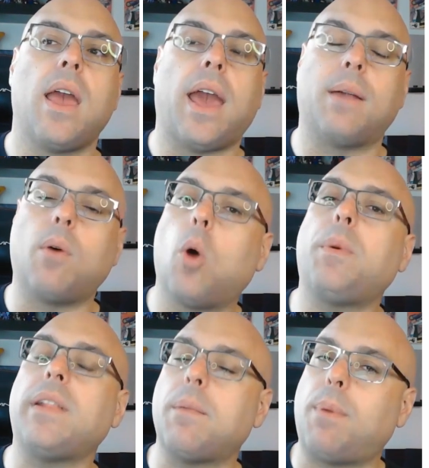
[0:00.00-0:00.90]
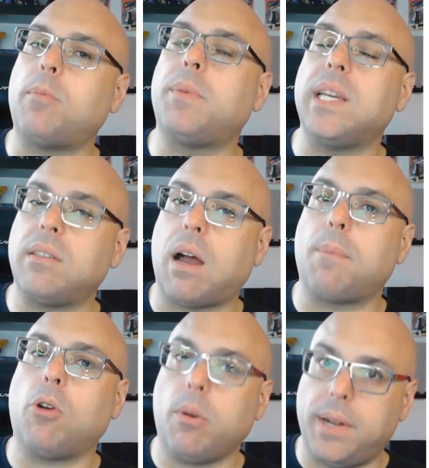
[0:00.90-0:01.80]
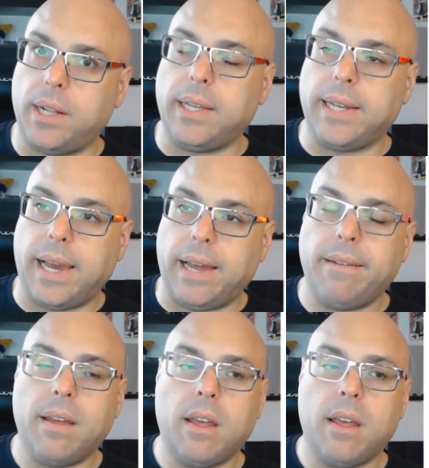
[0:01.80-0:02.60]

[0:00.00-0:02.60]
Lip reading: And I'm hoping that Bumblebee is not permanently dead.